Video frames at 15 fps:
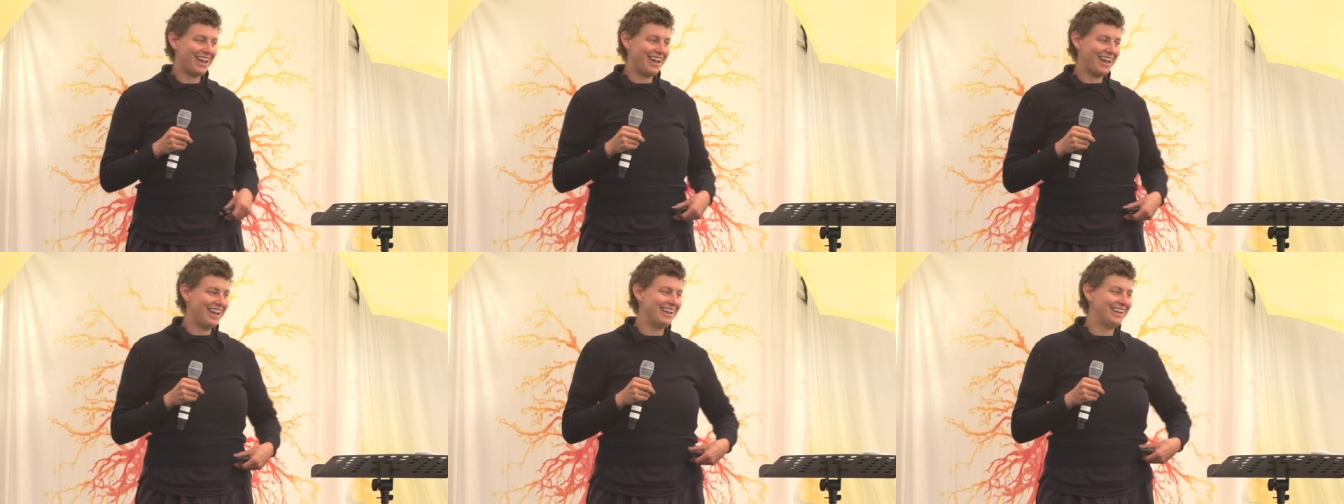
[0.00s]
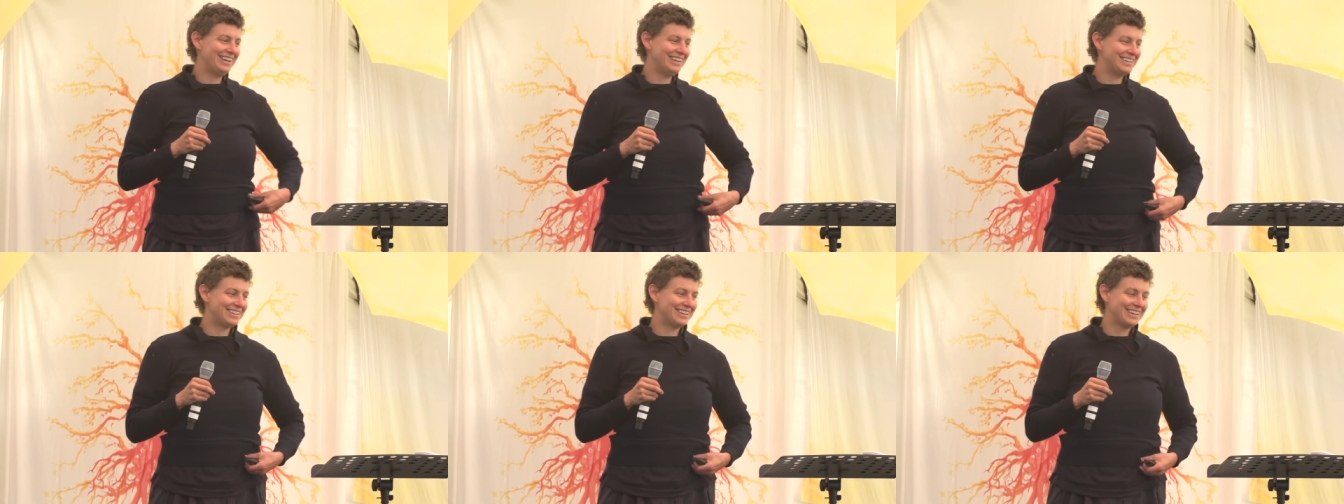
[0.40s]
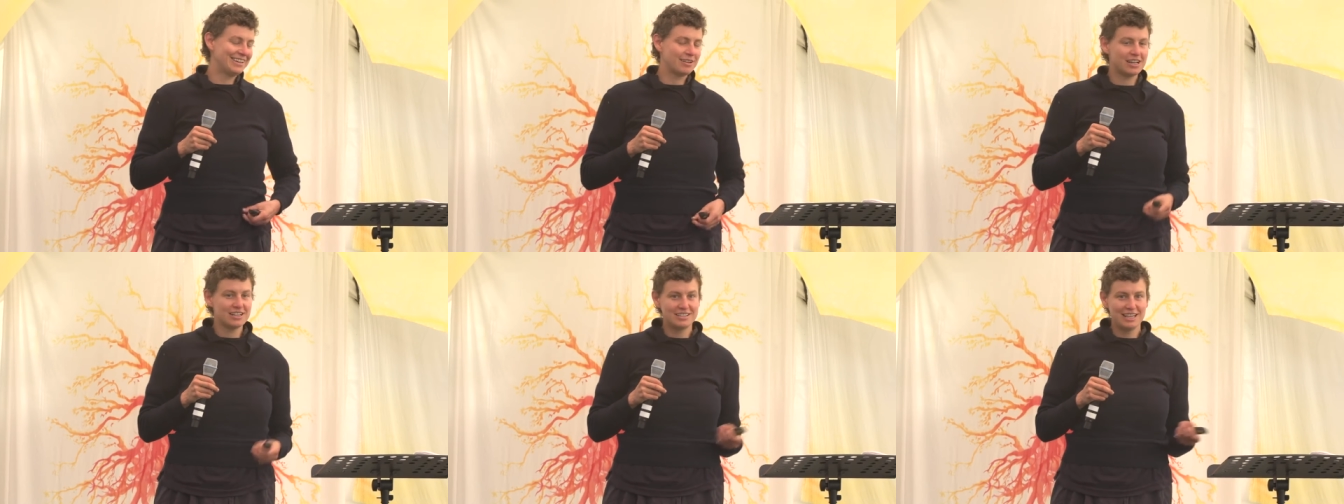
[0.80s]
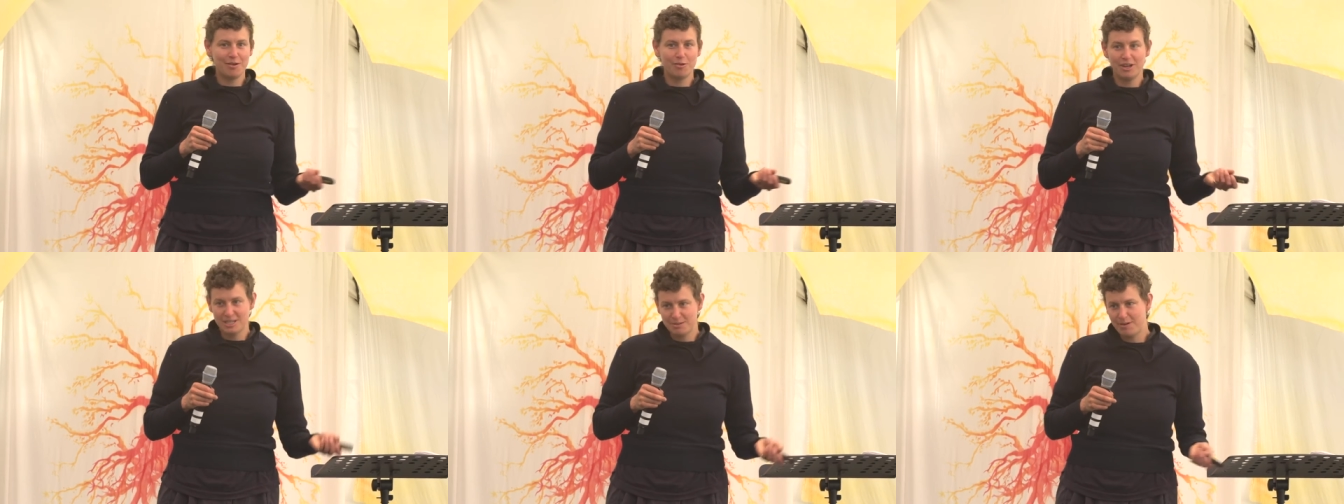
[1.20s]
And because they
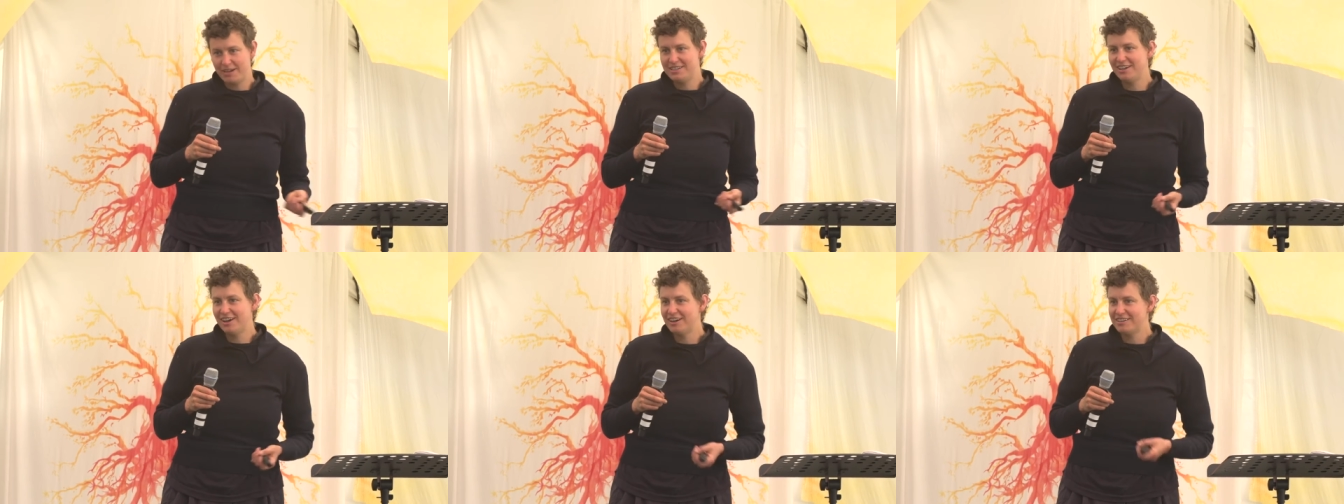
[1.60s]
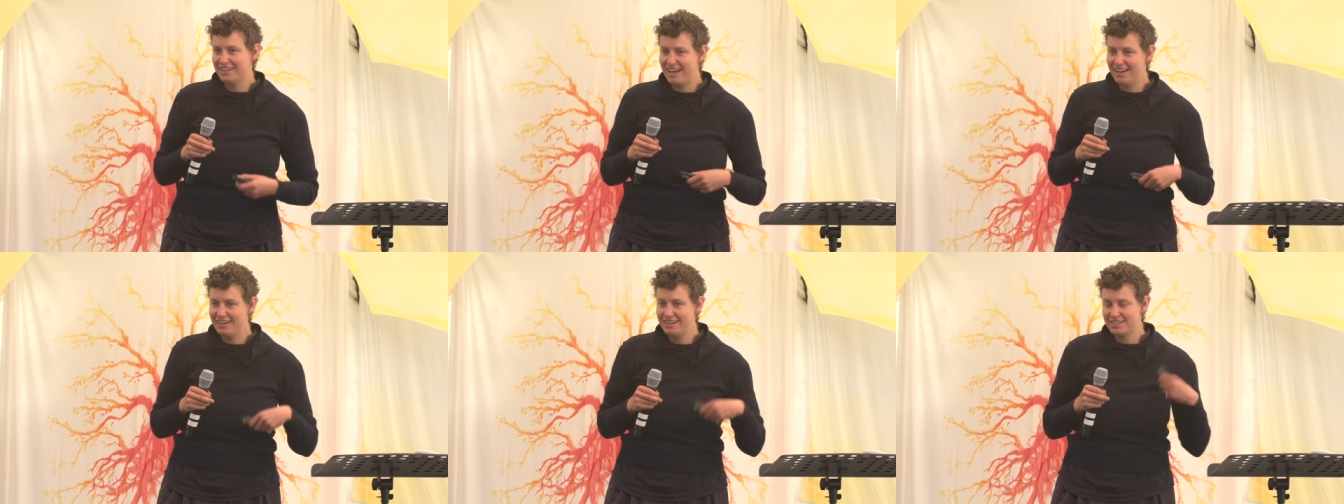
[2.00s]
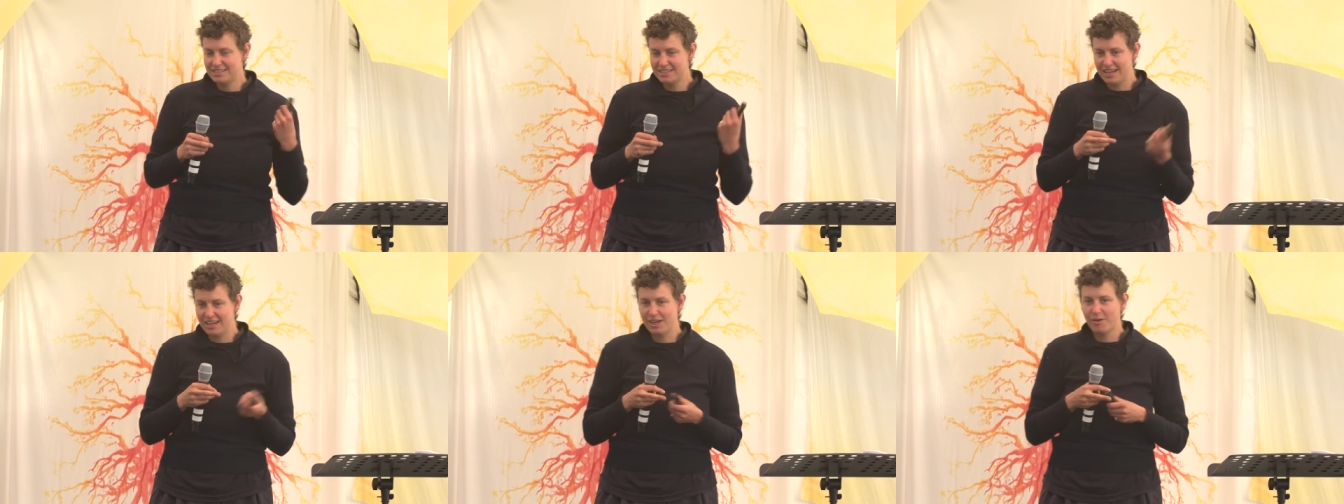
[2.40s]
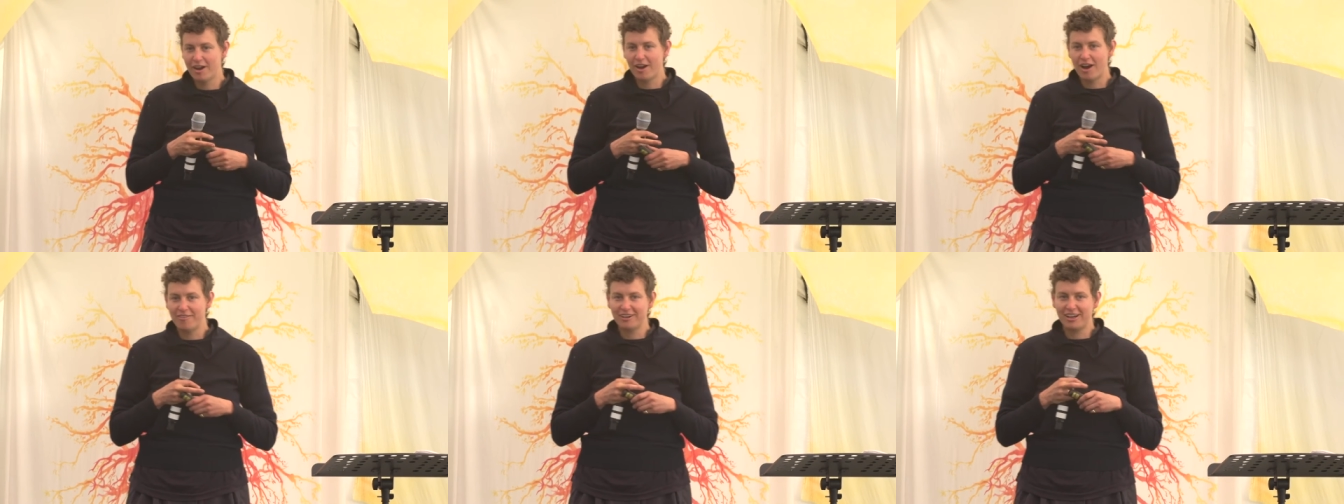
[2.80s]
were inspecting our tent and taking away
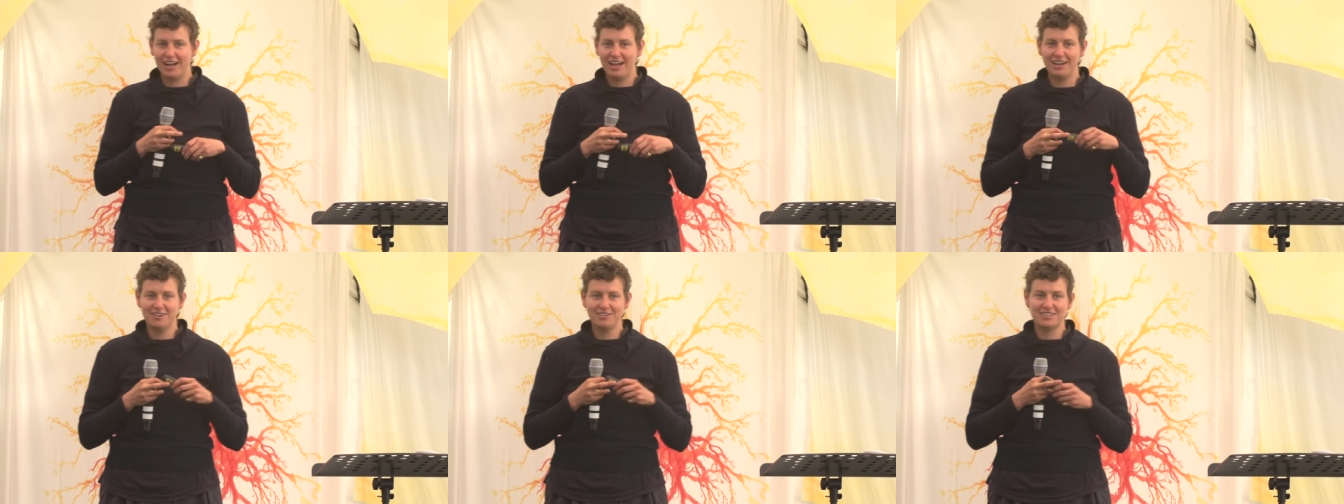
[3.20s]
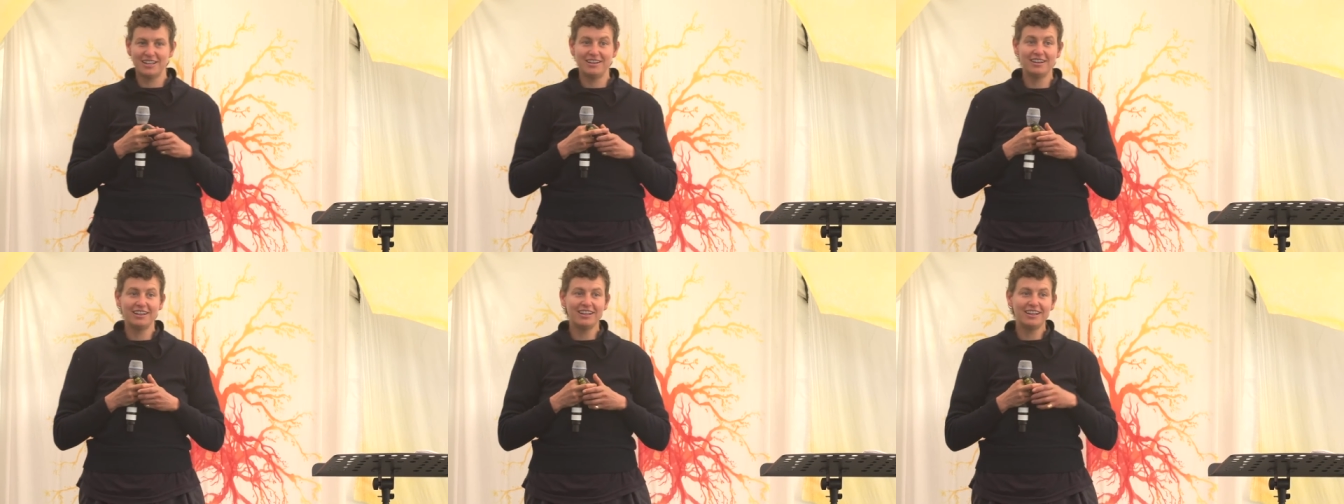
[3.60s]
our avocados. And,